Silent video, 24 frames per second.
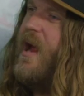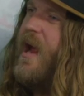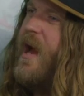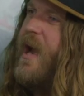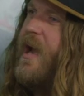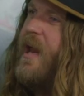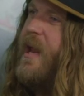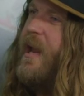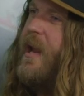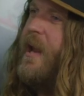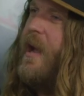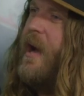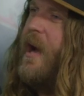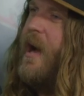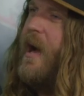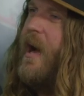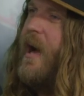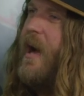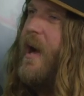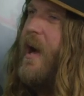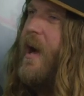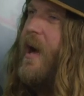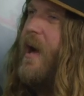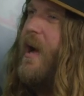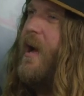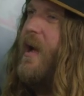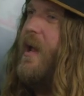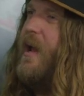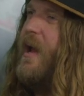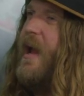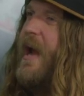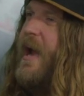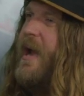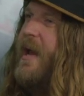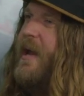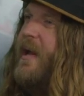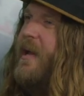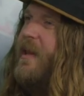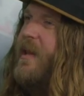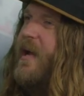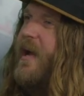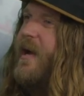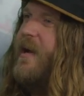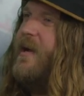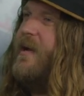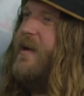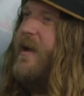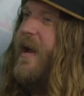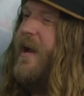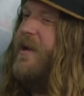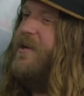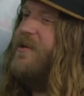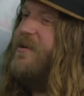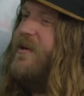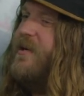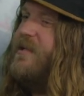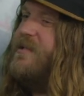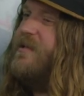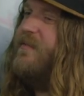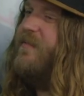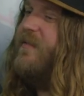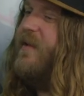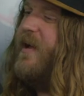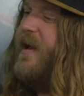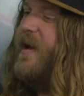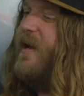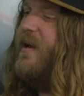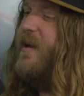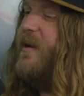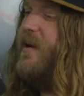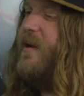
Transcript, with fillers: Any uh any like injuries of late?